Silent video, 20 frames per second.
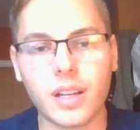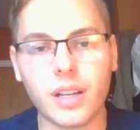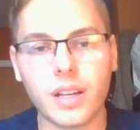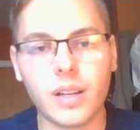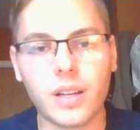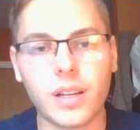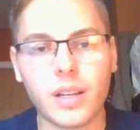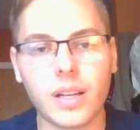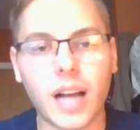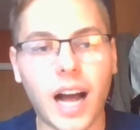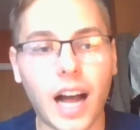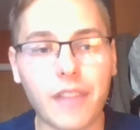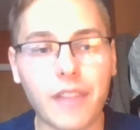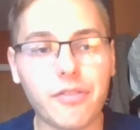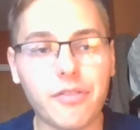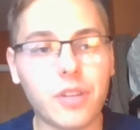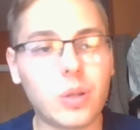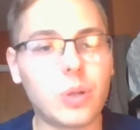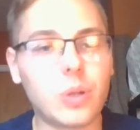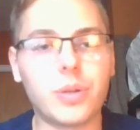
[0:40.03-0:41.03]

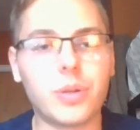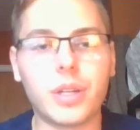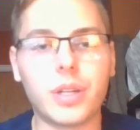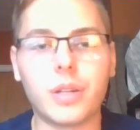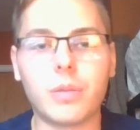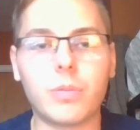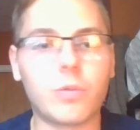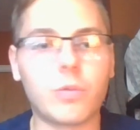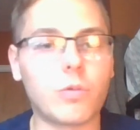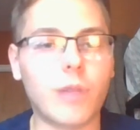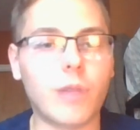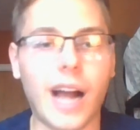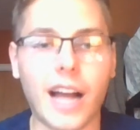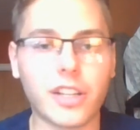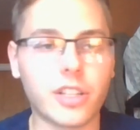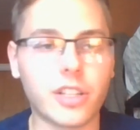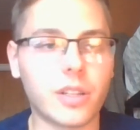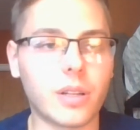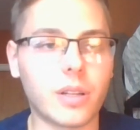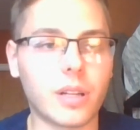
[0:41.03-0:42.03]
convoluted,
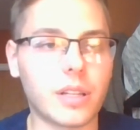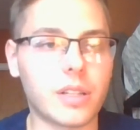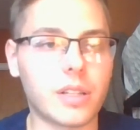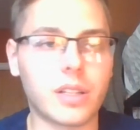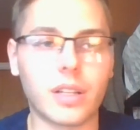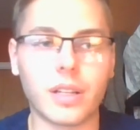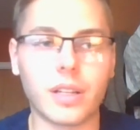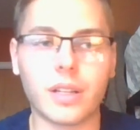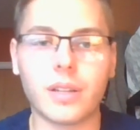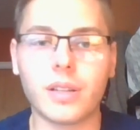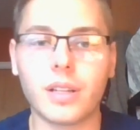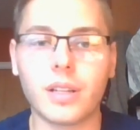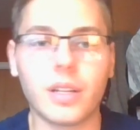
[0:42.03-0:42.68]
rationalistic,